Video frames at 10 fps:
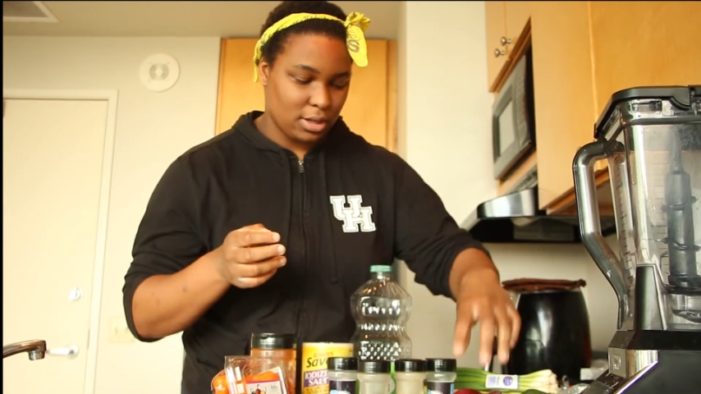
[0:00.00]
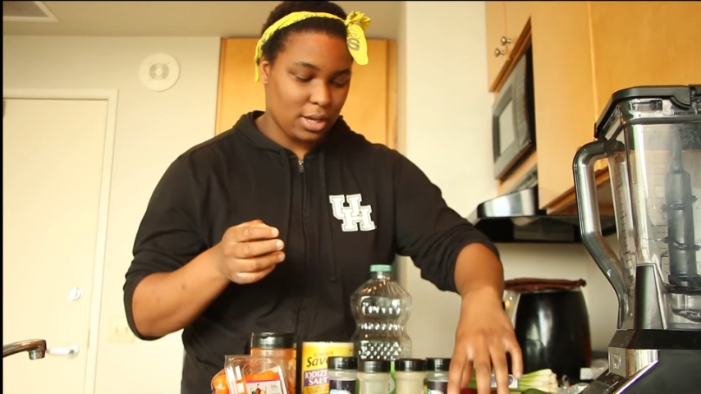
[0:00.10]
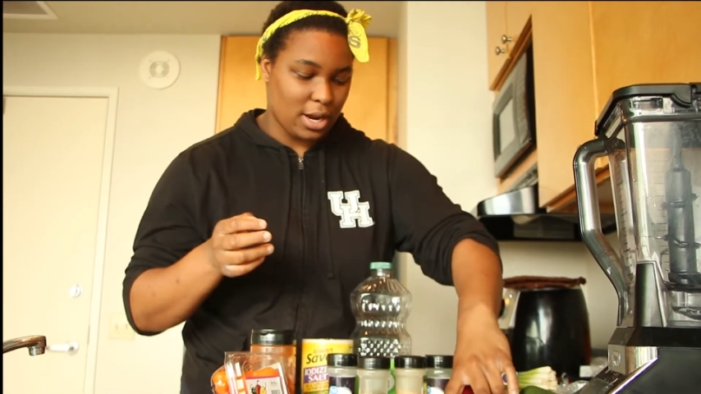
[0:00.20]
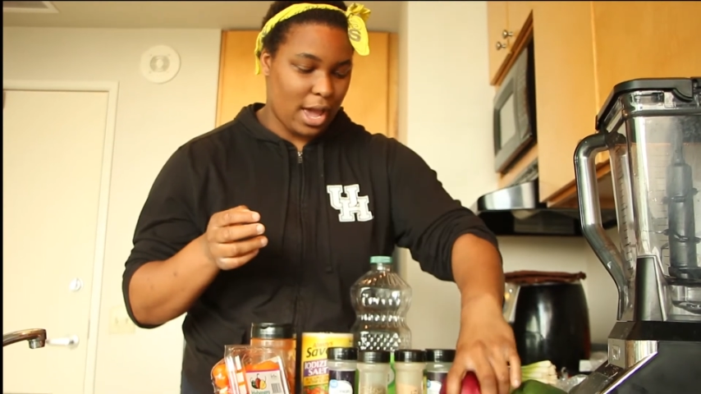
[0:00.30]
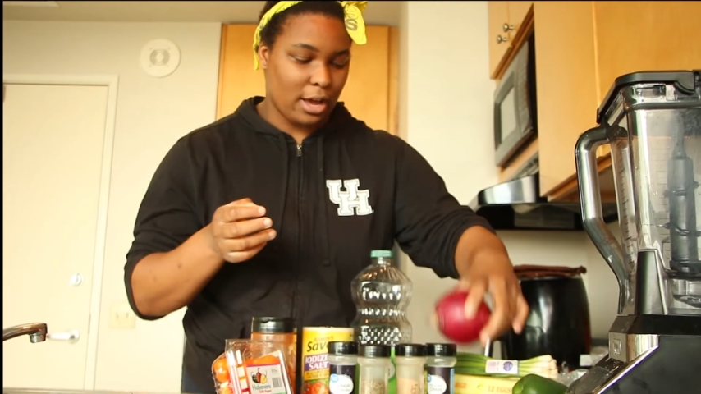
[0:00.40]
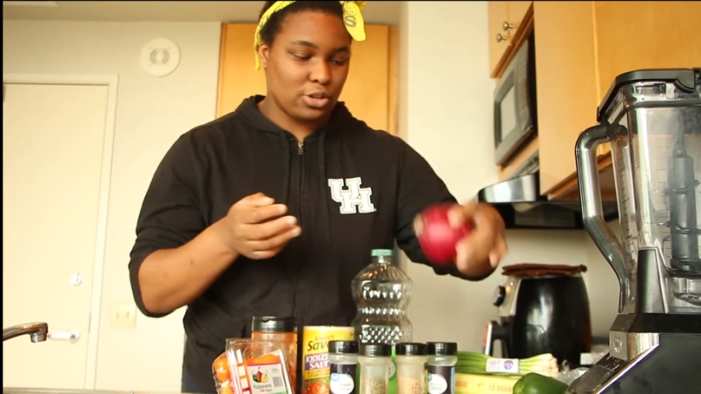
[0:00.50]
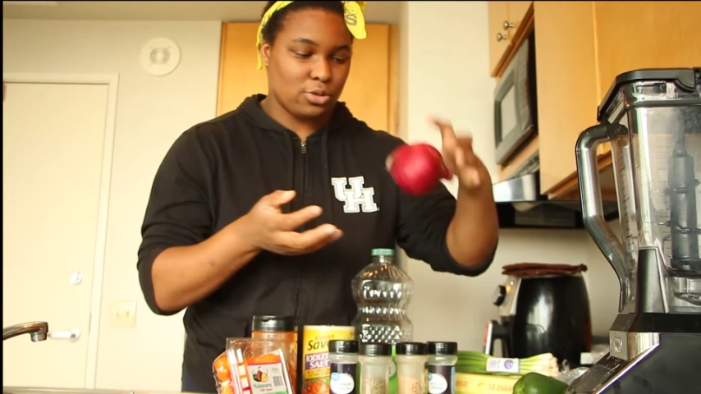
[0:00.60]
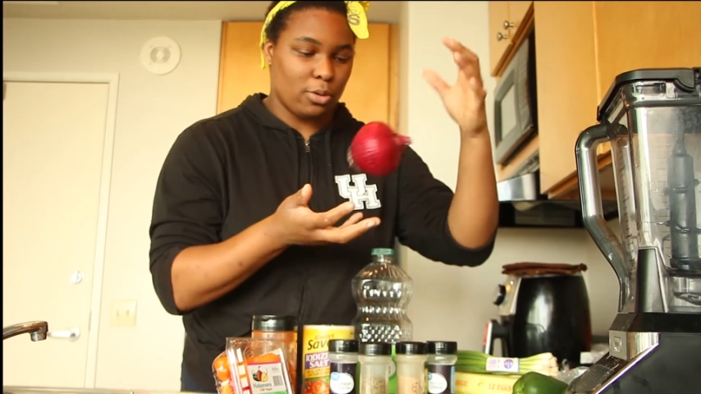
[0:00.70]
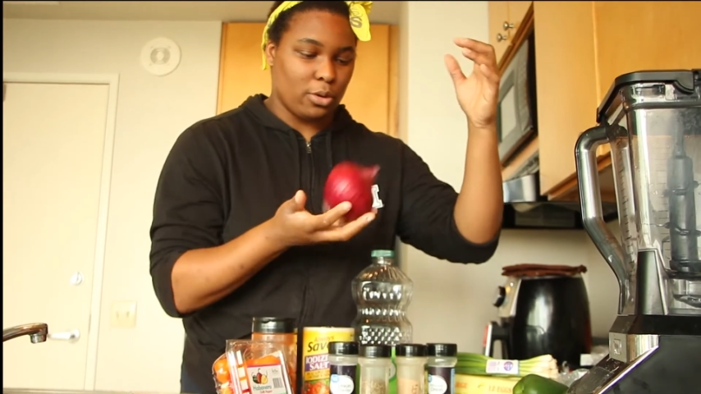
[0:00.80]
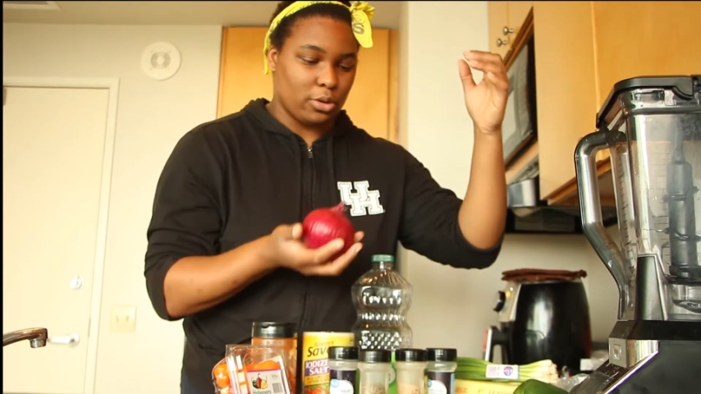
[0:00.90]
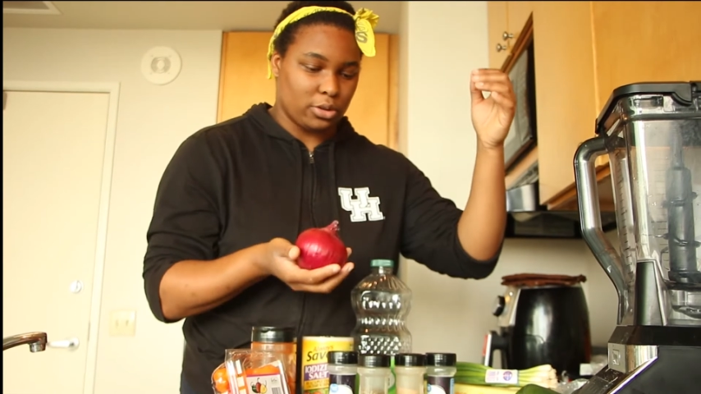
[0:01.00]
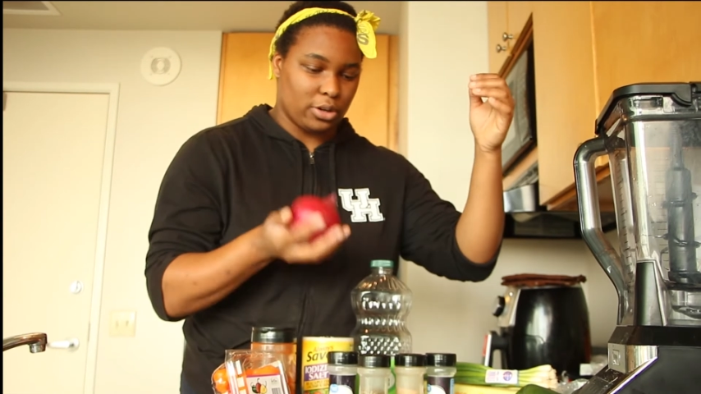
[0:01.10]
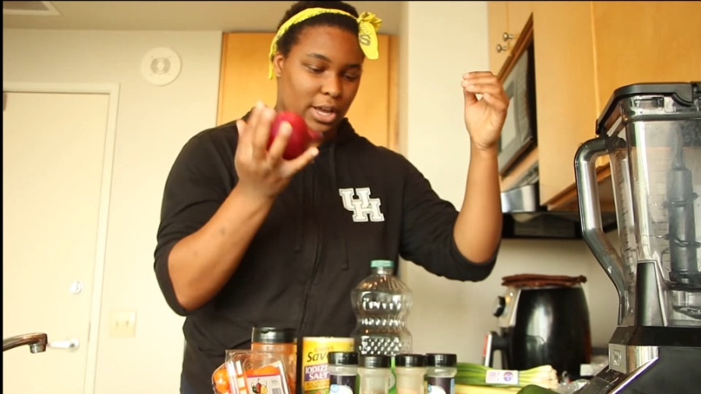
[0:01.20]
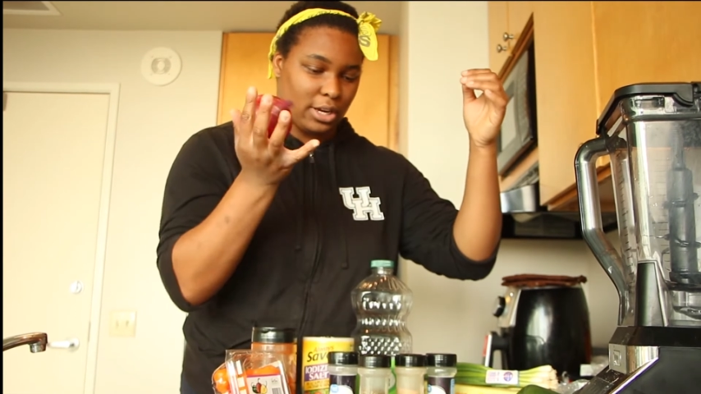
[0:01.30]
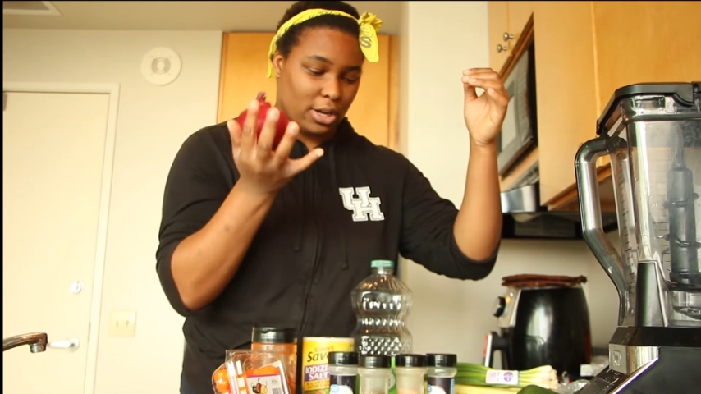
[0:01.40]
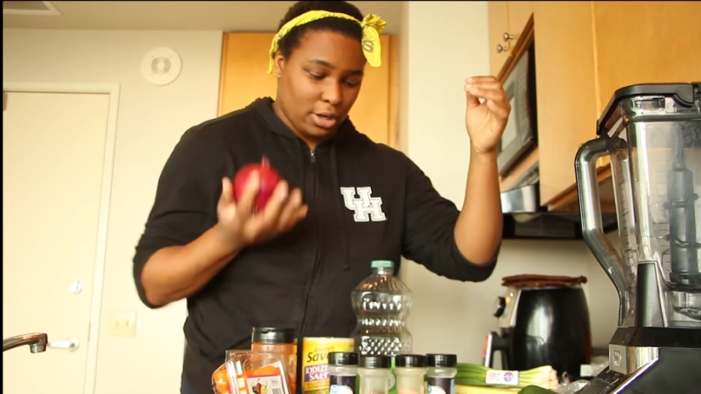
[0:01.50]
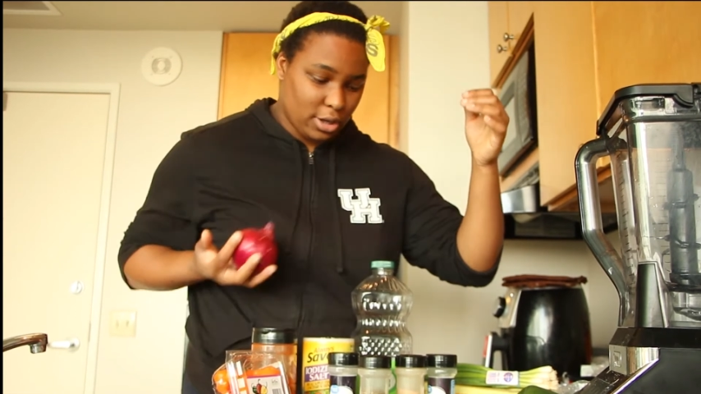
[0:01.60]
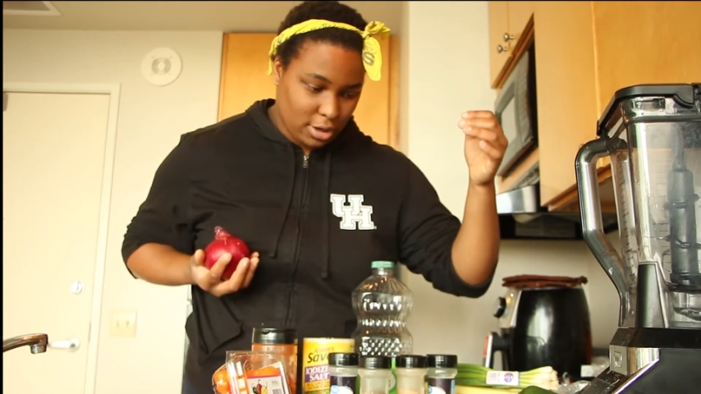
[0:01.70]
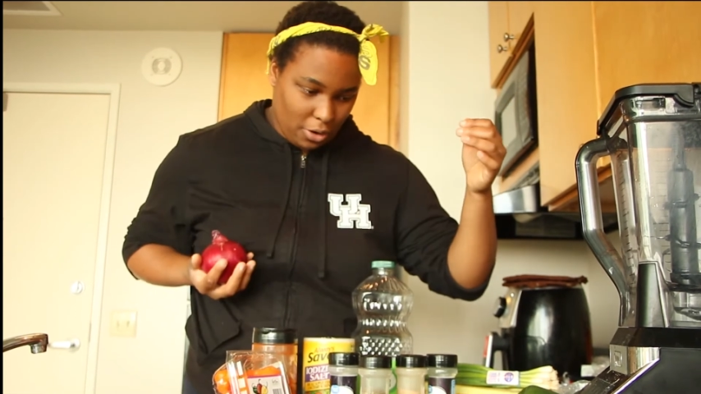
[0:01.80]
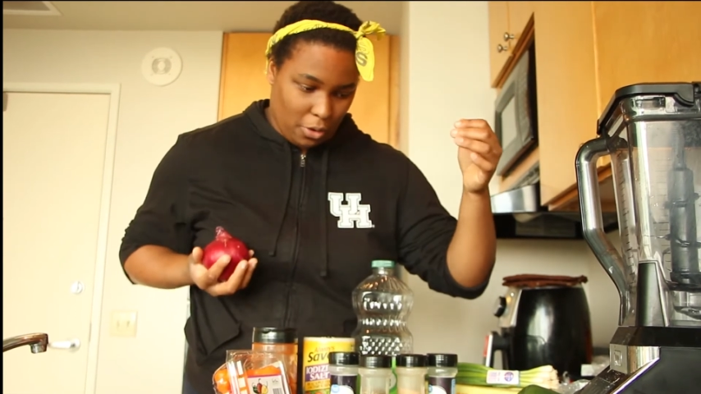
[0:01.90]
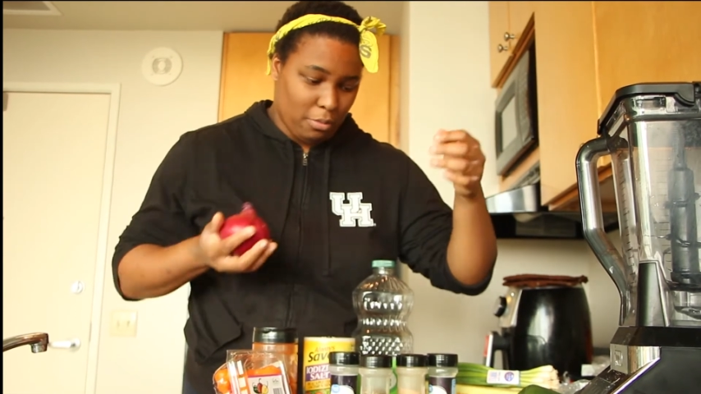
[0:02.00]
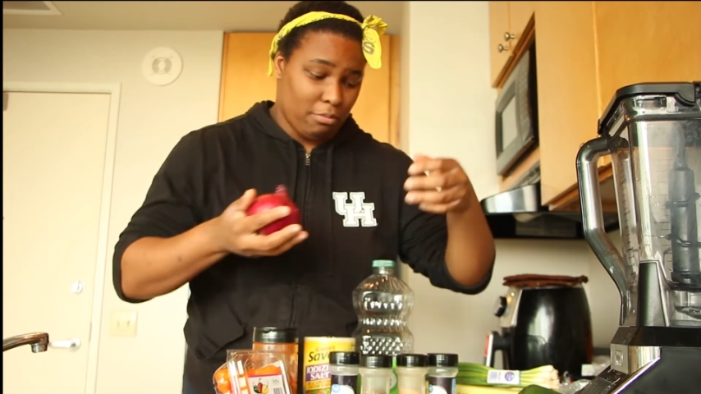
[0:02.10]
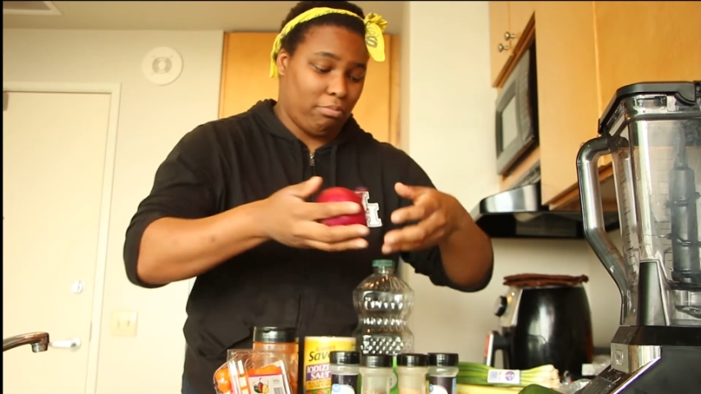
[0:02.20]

an actual red onion. Oh.